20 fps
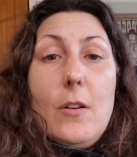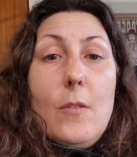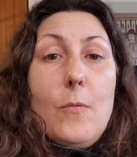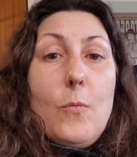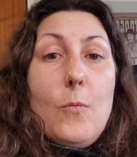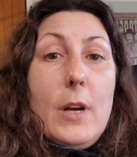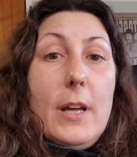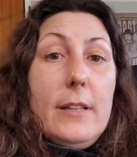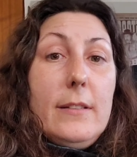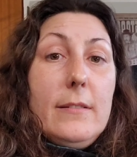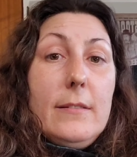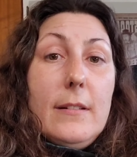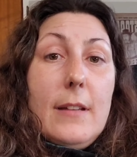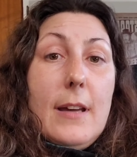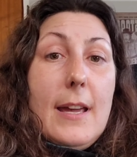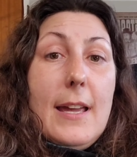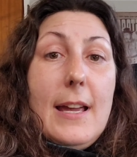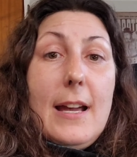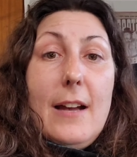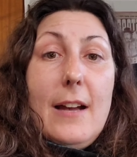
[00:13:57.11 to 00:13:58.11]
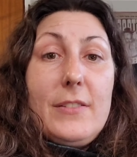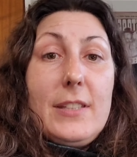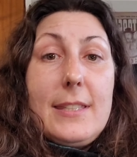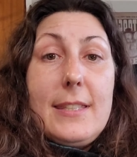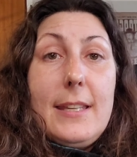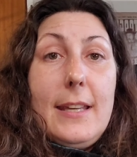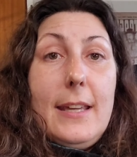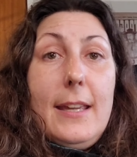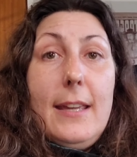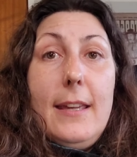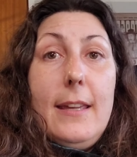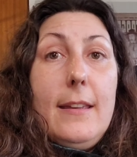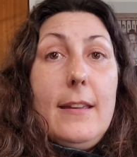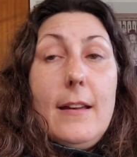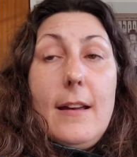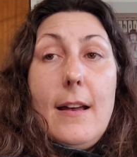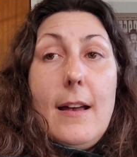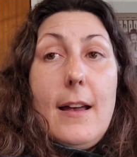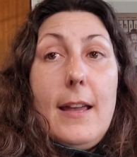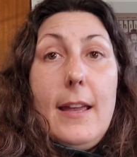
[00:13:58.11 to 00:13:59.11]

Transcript: on what I have to say.